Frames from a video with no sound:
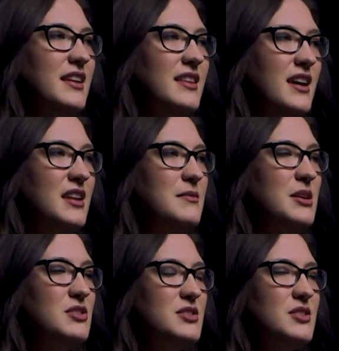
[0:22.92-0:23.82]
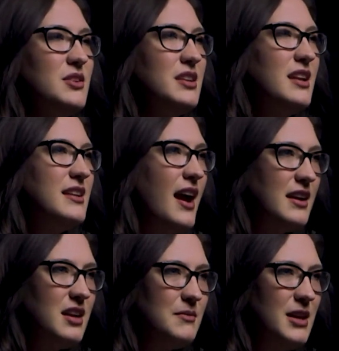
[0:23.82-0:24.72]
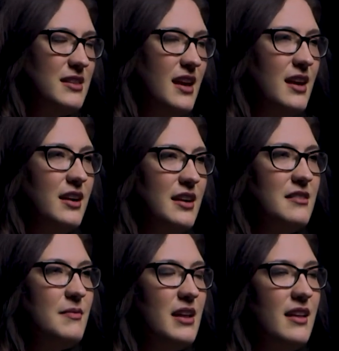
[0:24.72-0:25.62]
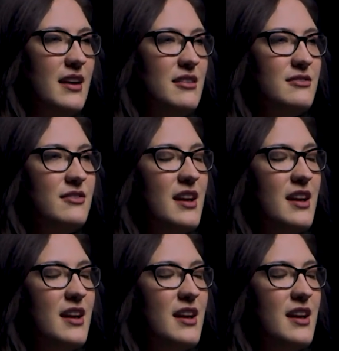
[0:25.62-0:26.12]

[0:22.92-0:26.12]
like the enemy just started attacking me in that area of my life,